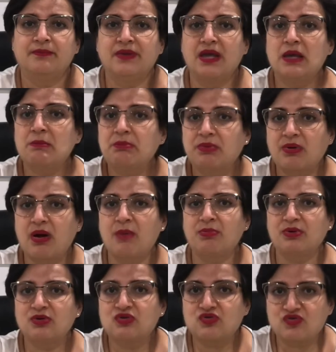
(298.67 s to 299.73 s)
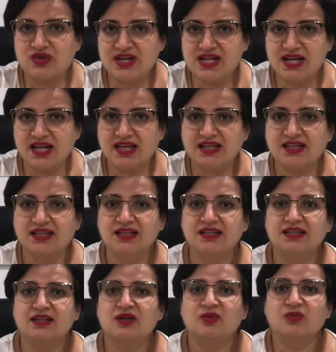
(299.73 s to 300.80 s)
Improper training.
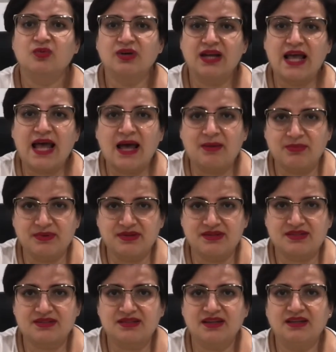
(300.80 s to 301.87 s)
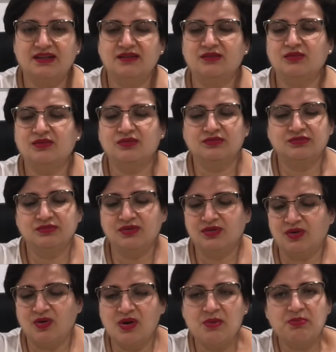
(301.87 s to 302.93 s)
What happens?
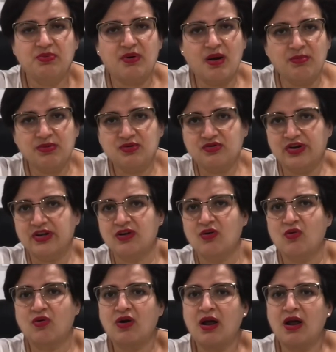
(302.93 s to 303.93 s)
Improper training or